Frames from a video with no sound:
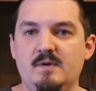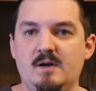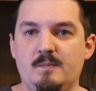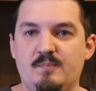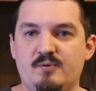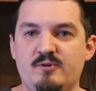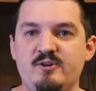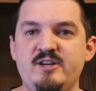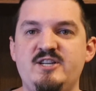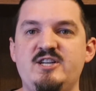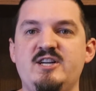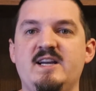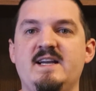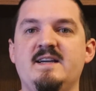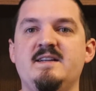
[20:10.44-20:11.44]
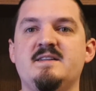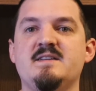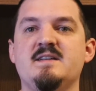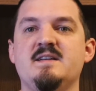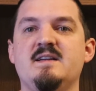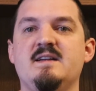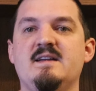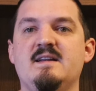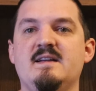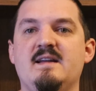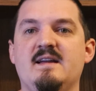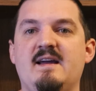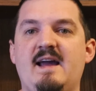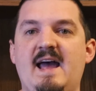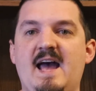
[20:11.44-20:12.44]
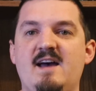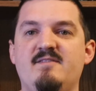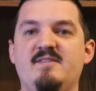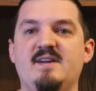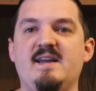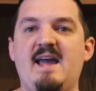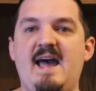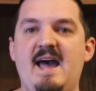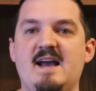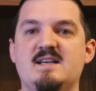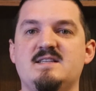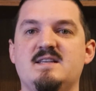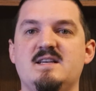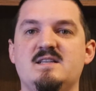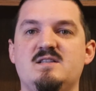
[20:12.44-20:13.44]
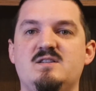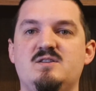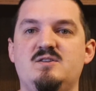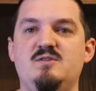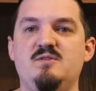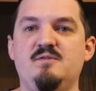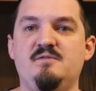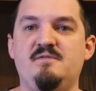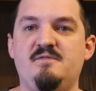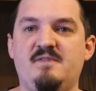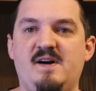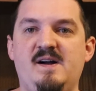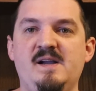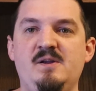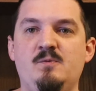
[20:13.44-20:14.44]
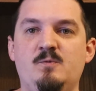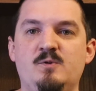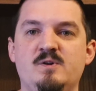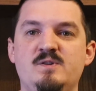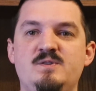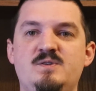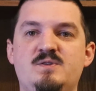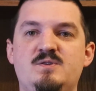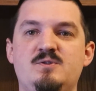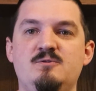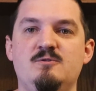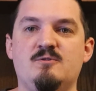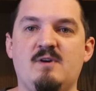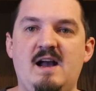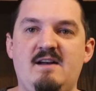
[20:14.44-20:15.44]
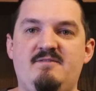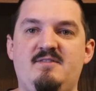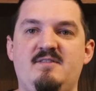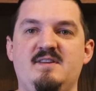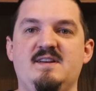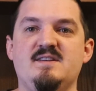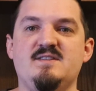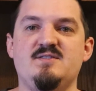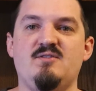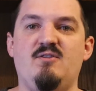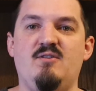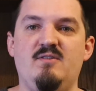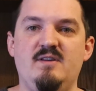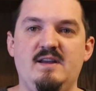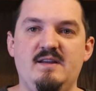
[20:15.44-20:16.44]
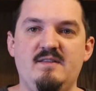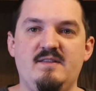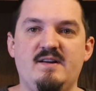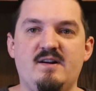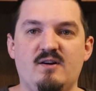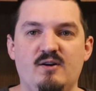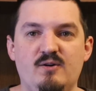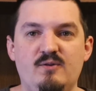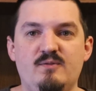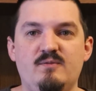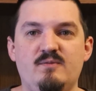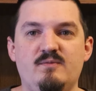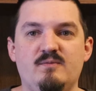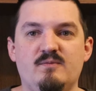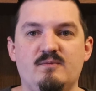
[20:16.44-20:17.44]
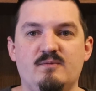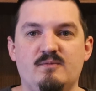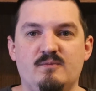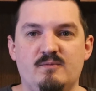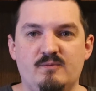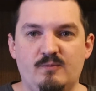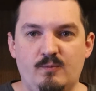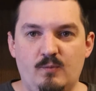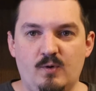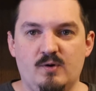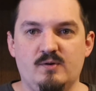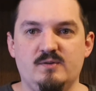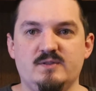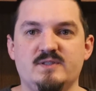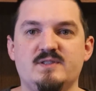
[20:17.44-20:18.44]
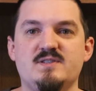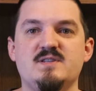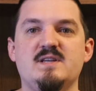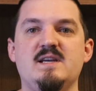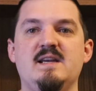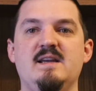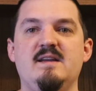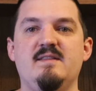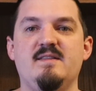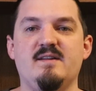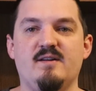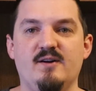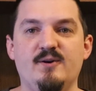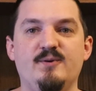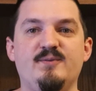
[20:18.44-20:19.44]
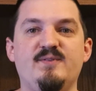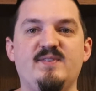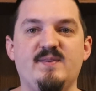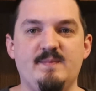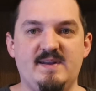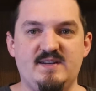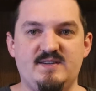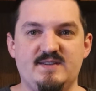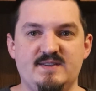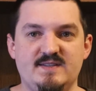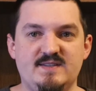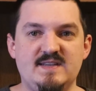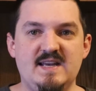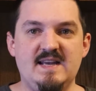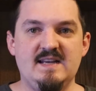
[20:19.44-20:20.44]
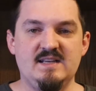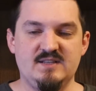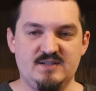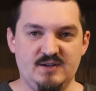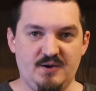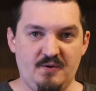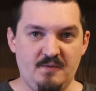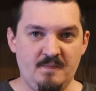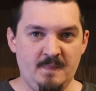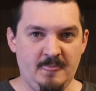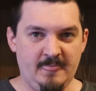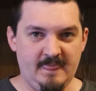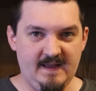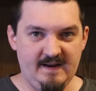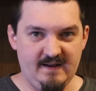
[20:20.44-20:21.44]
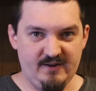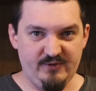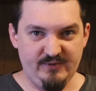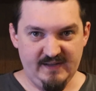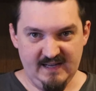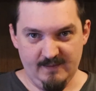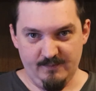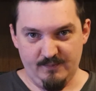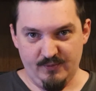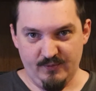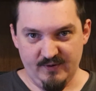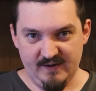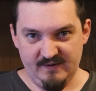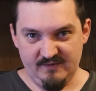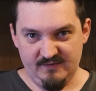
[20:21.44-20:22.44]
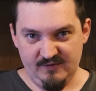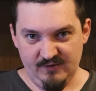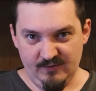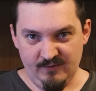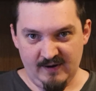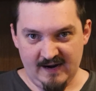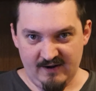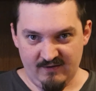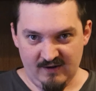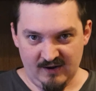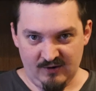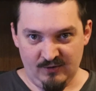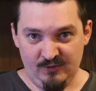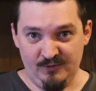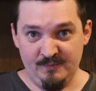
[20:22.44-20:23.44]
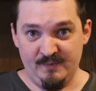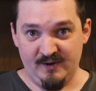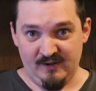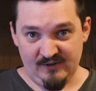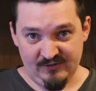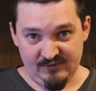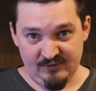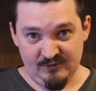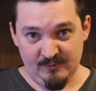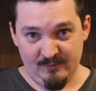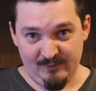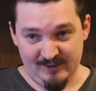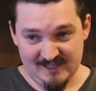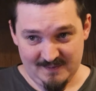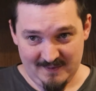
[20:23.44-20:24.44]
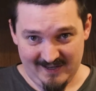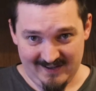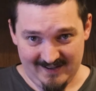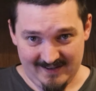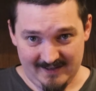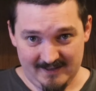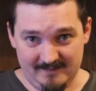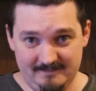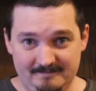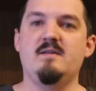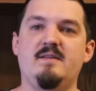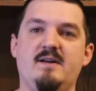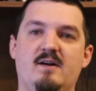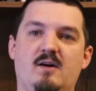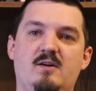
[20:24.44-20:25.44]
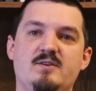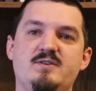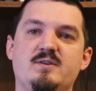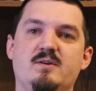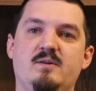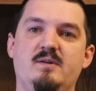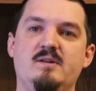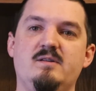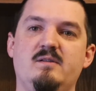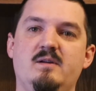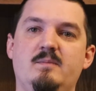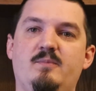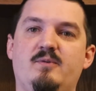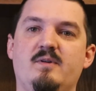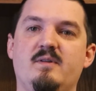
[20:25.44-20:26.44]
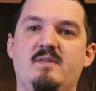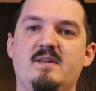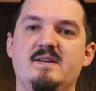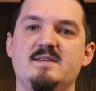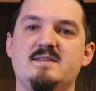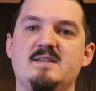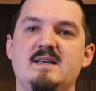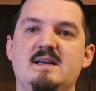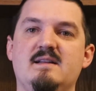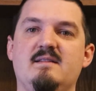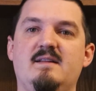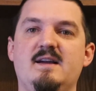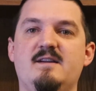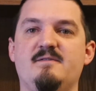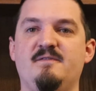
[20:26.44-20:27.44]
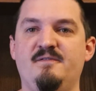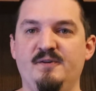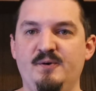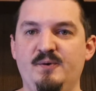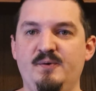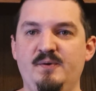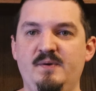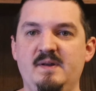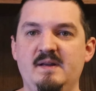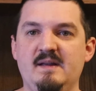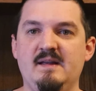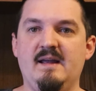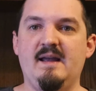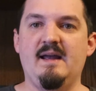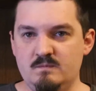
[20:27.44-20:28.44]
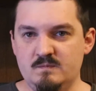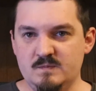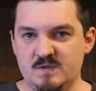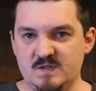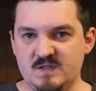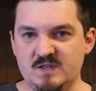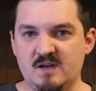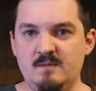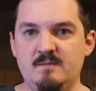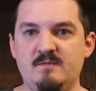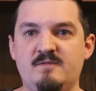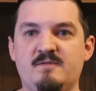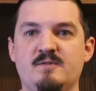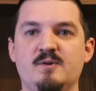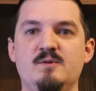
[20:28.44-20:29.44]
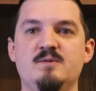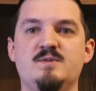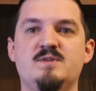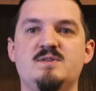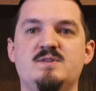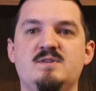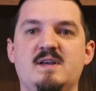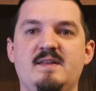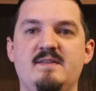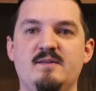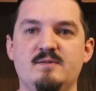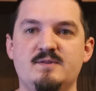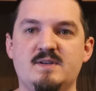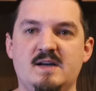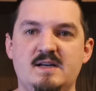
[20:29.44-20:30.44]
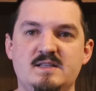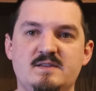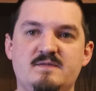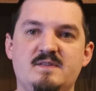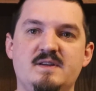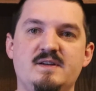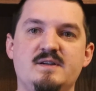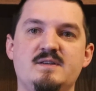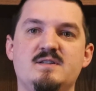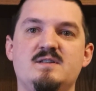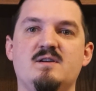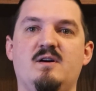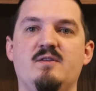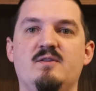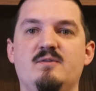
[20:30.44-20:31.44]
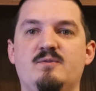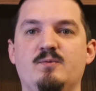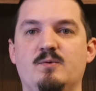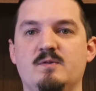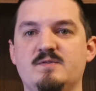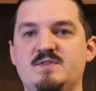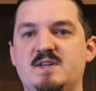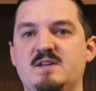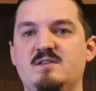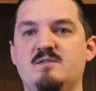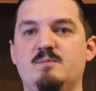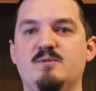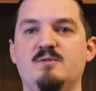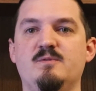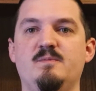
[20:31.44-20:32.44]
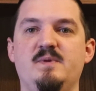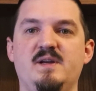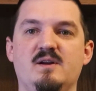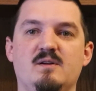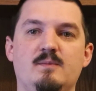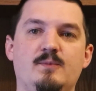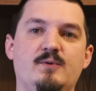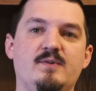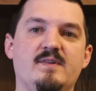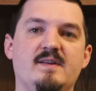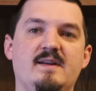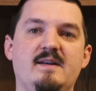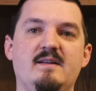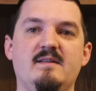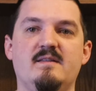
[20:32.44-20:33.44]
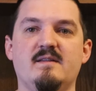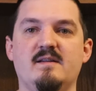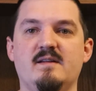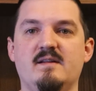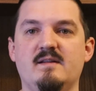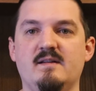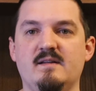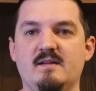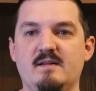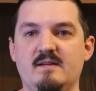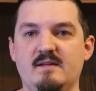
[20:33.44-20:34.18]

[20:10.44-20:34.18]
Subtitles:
appreciate having access to fine woods to craft things in their own worlds, in their own dimensions. So they not only import it to Ironrock Hold, but also to points beyond. They're also going to import things like food, some fruits, and those kinds of things, although dwarves tend to brew beer more than anything